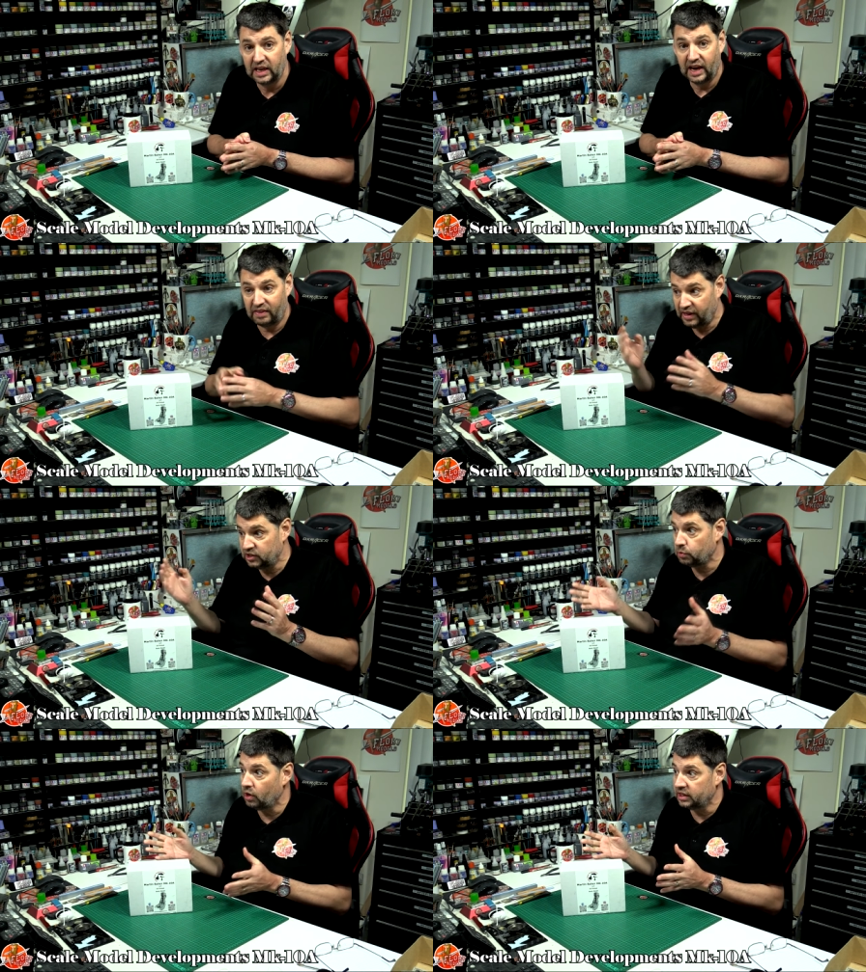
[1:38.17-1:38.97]
And
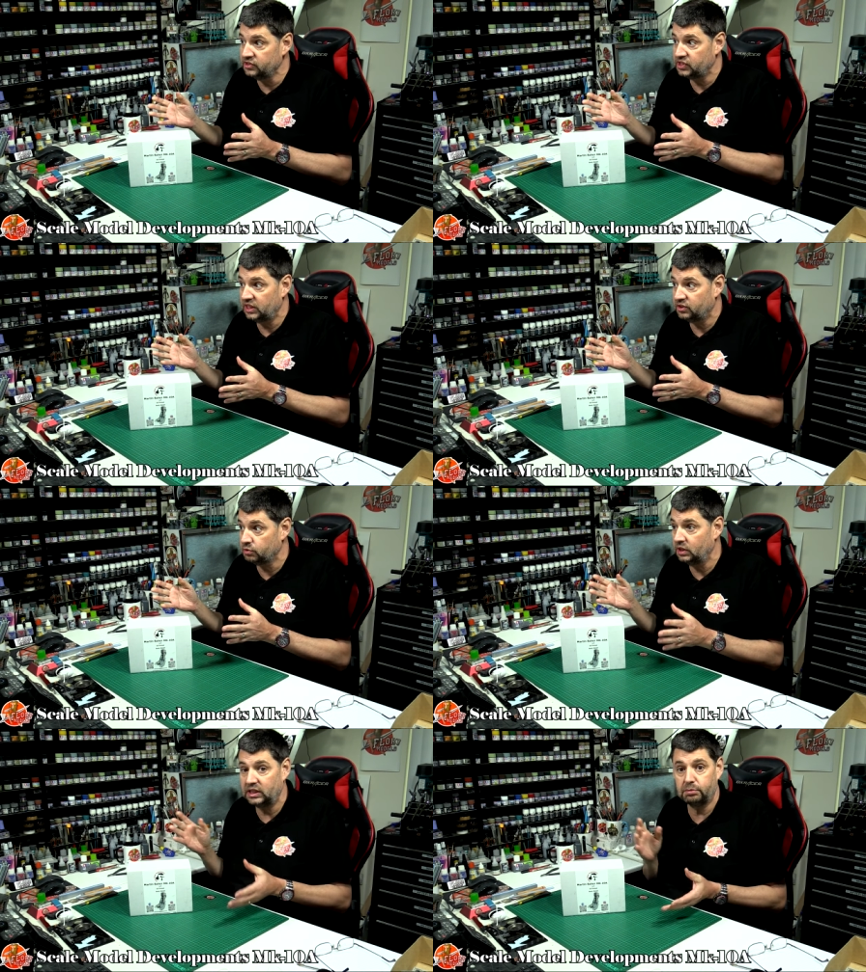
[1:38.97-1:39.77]
that's where I can see
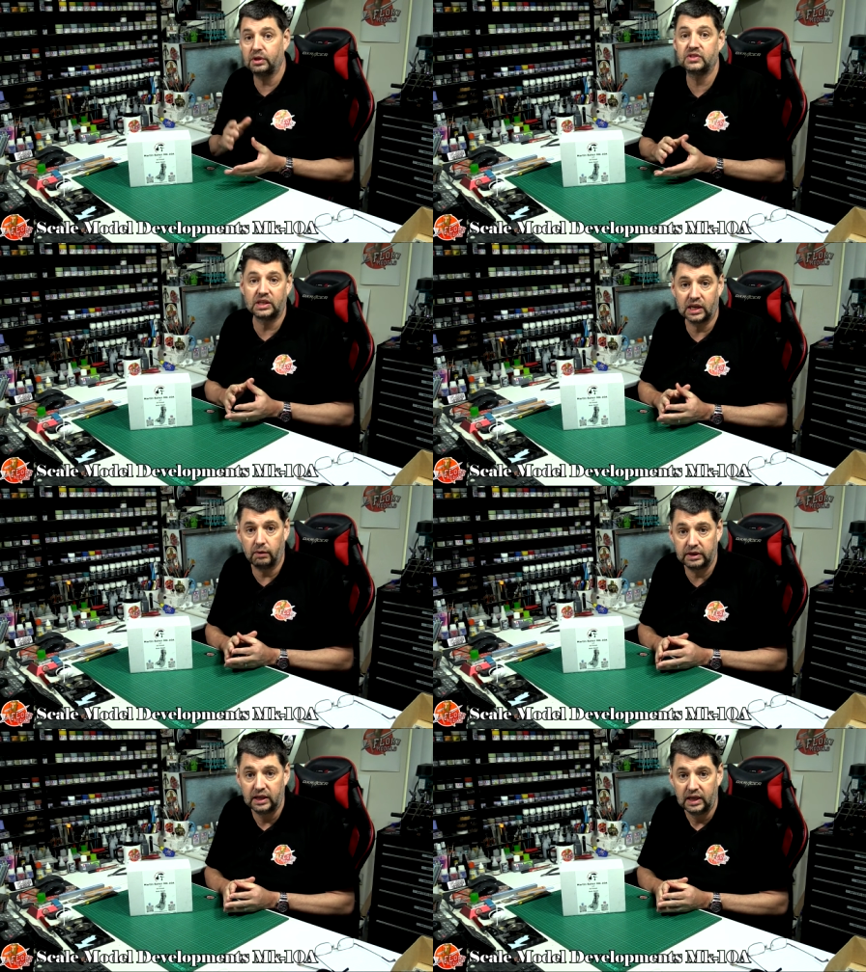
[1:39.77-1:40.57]
3D printing
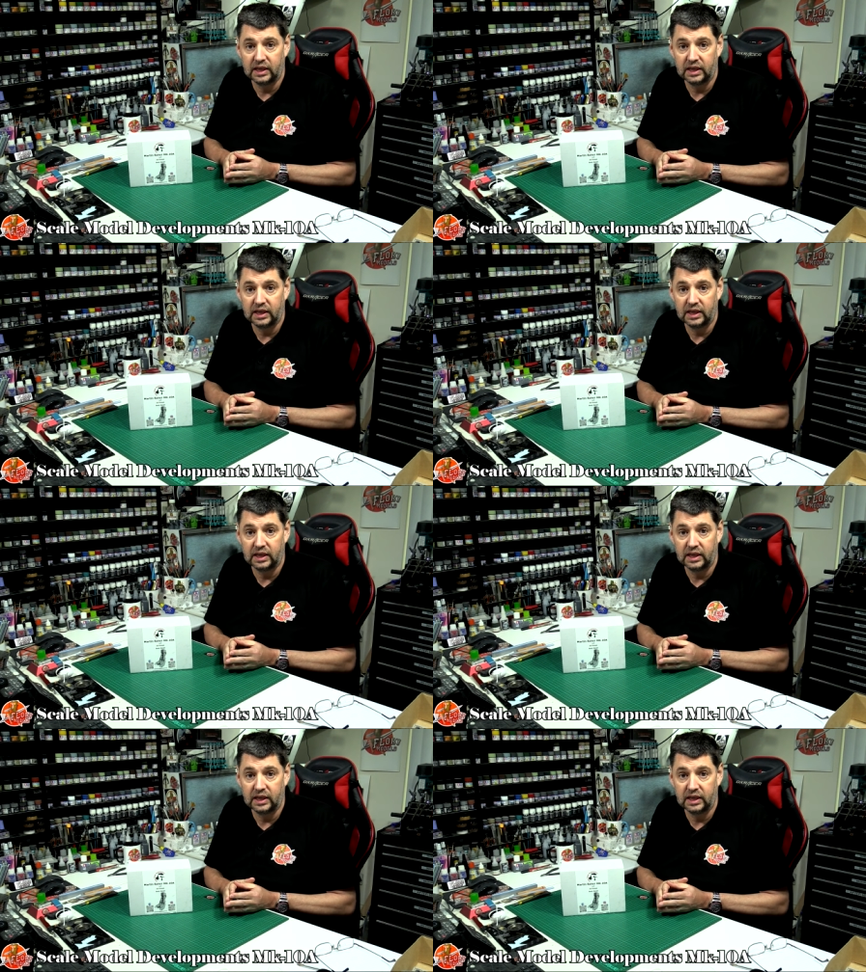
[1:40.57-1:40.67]
going,